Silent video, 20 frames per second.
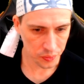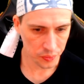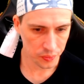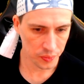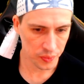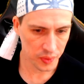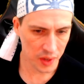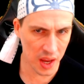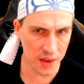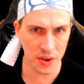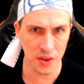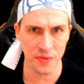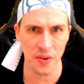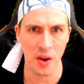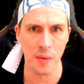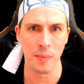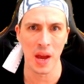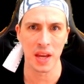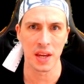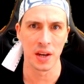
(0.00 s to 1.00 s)
Even if I'm
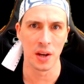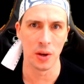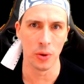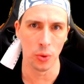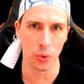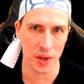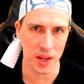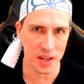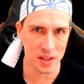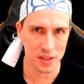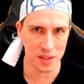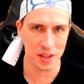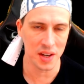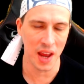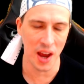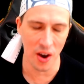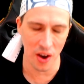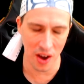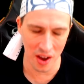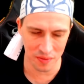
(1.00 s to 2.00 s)
making it look easy
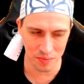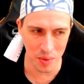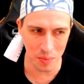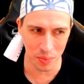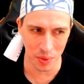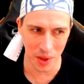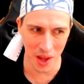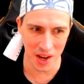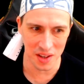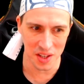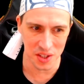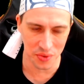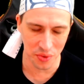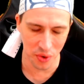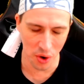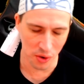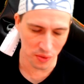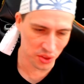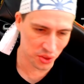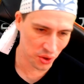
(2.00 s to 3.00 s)
now. I've been playing this for
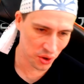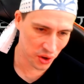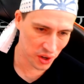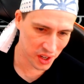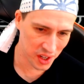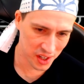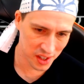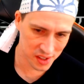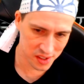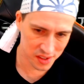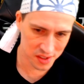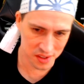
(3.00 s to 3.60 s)
over 30 years.